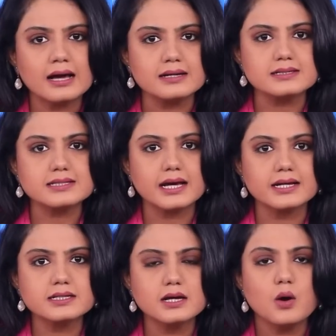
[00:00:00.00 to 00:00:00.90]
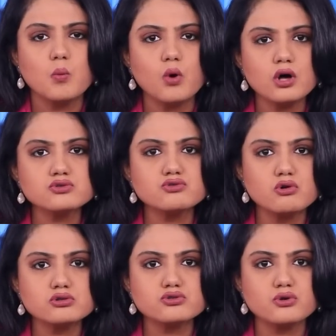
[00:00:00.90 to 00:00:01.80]
hindsight, was
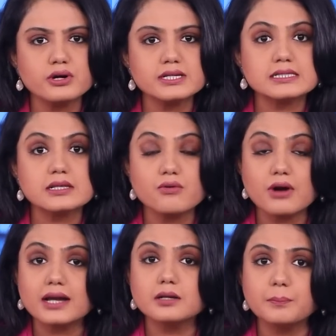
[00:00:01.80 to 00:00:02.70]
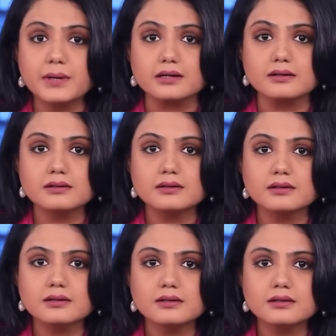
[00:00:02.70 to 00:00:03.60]
Rolls-Royce the right pick?
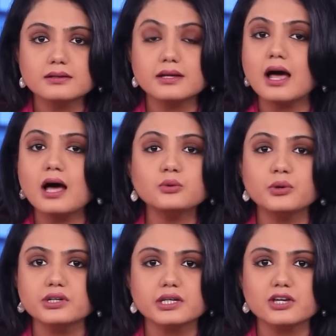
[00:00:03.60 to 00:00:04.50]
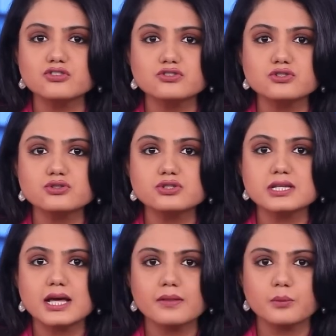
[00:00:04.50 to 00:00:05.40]
There are no indications to
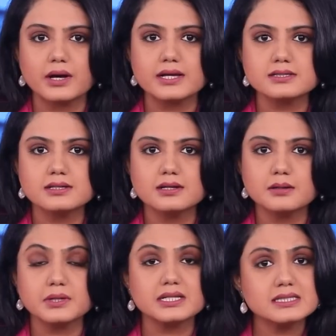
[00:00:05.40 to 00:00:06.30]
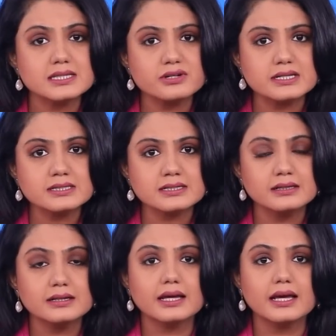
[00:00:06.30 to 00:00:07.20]
say otherwise, but it's a
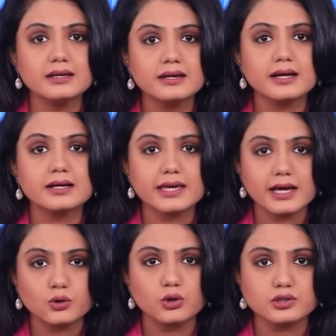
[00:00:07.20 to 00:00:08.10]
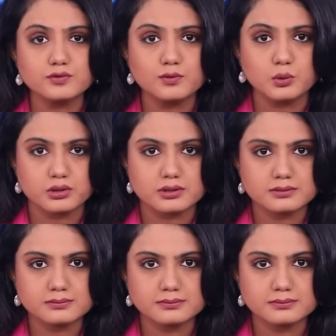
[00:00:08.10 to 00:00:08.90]
risk India cannot afford.